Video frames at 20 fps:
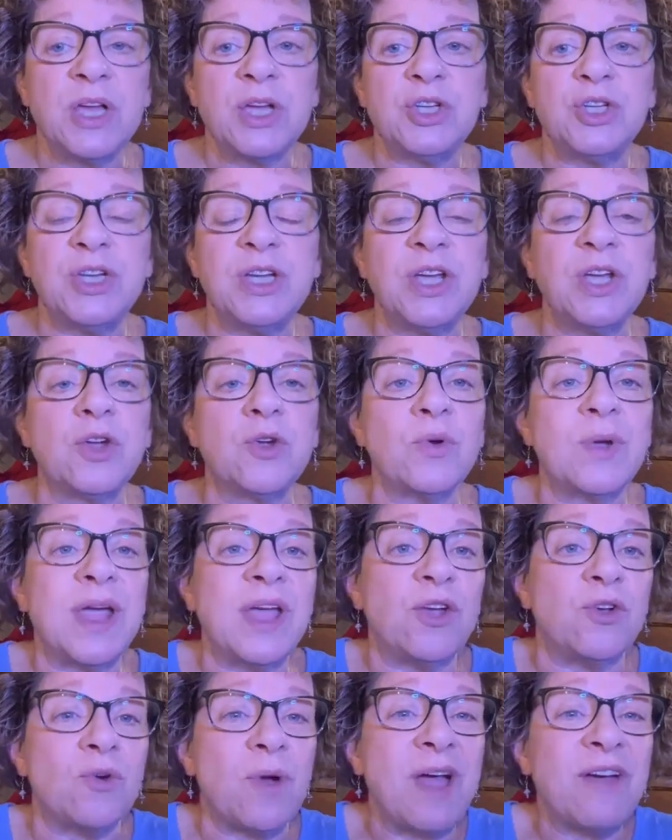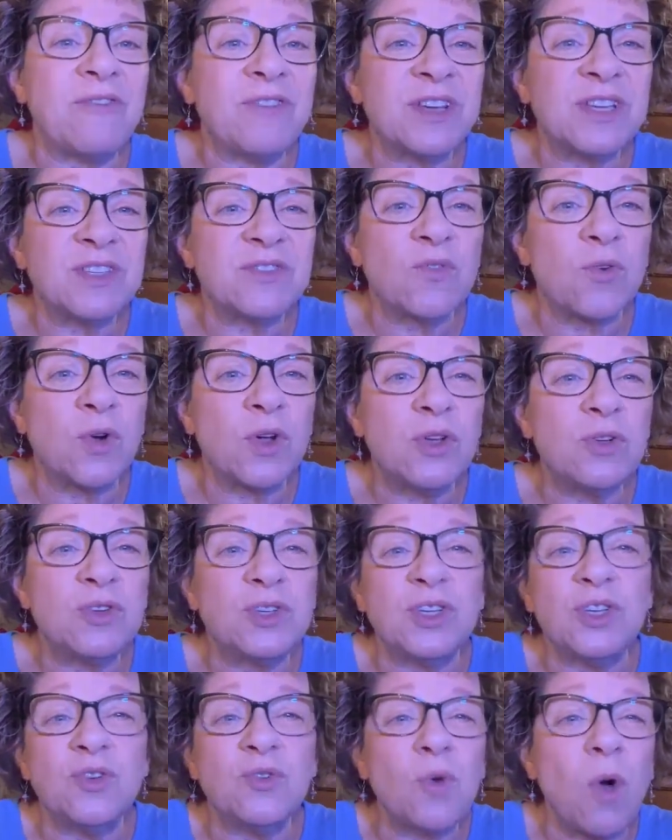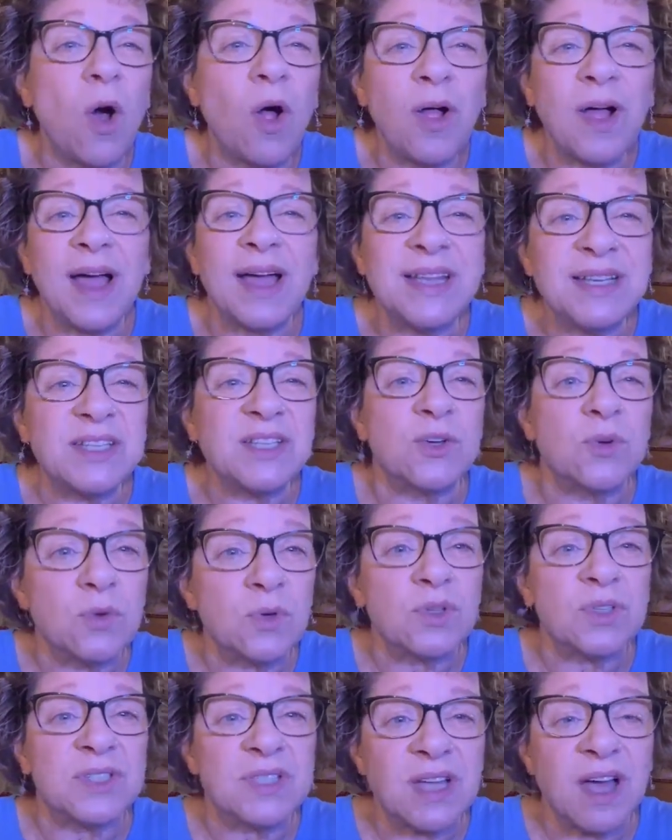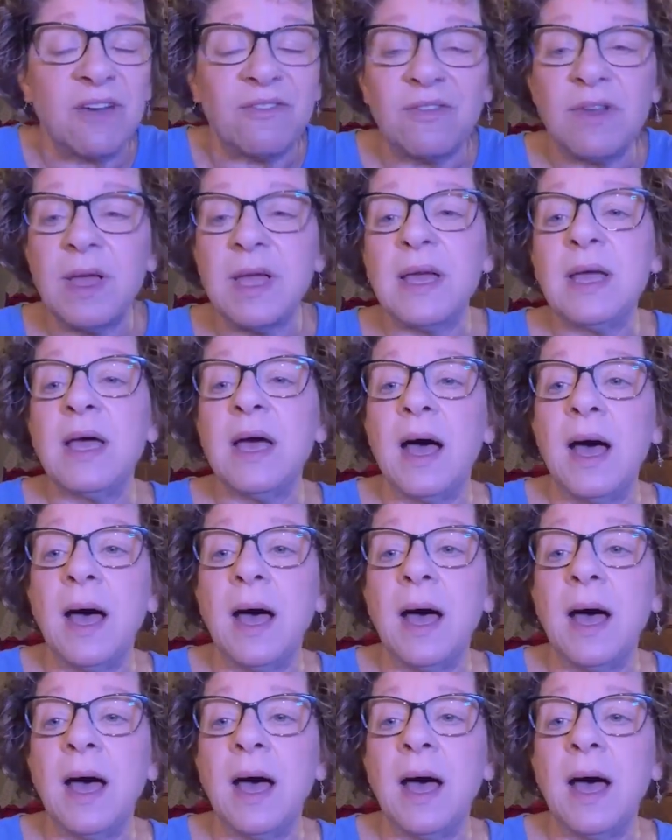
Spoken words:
She can create graphics for you. She can do all kinds of cool stuff.